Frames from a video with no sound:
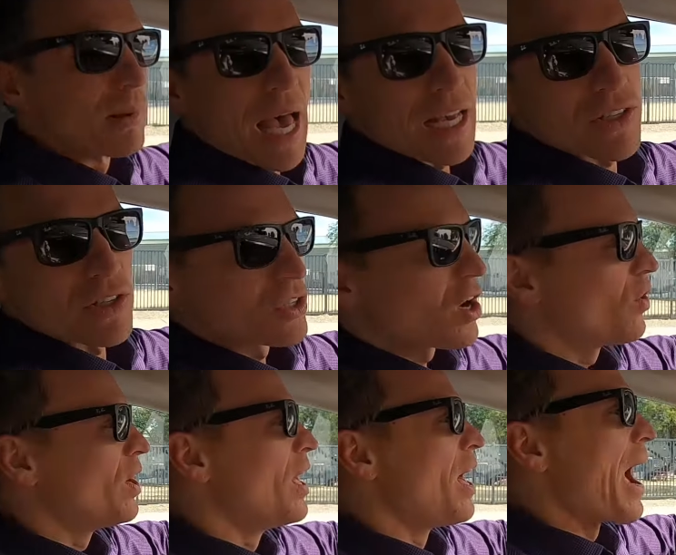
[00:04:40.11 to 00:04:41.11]
a blast.
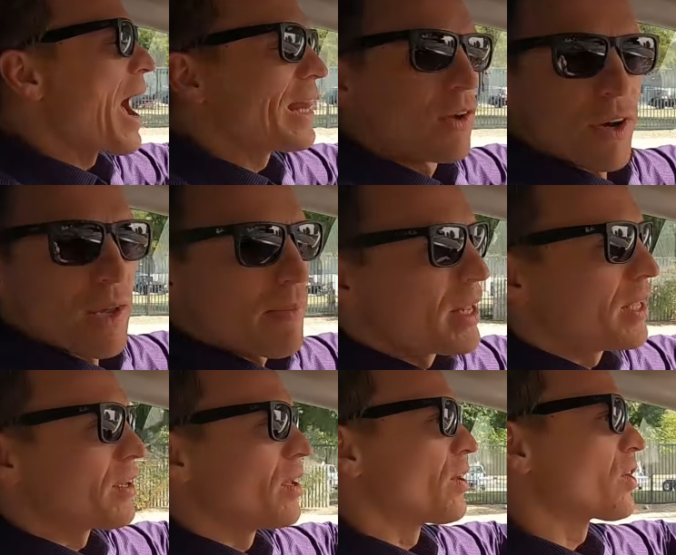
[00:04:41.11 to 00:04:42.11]
So highly
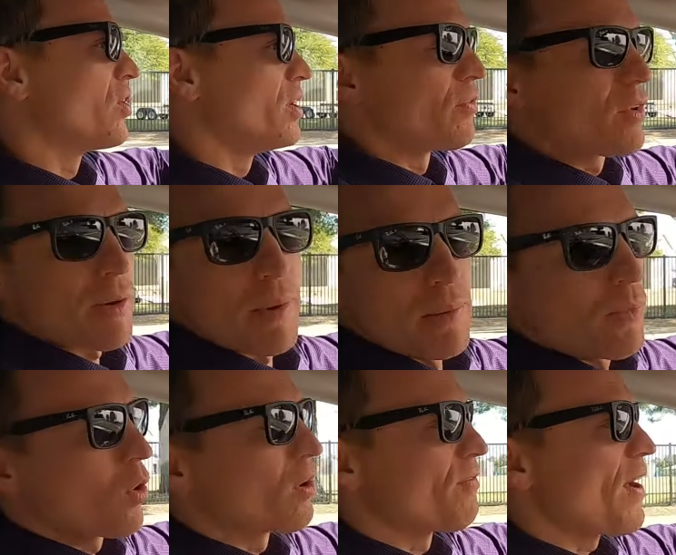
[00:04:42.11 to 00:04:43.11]
recommend it. Couldn't recommend it
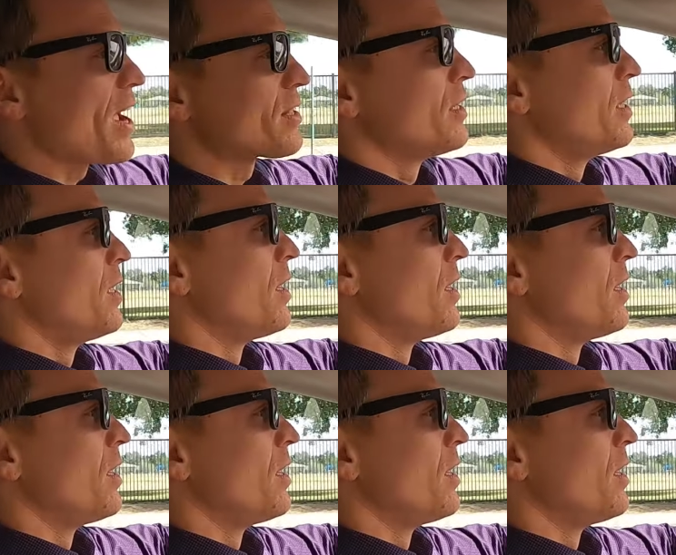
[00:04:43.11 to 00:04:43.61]
more, in fact,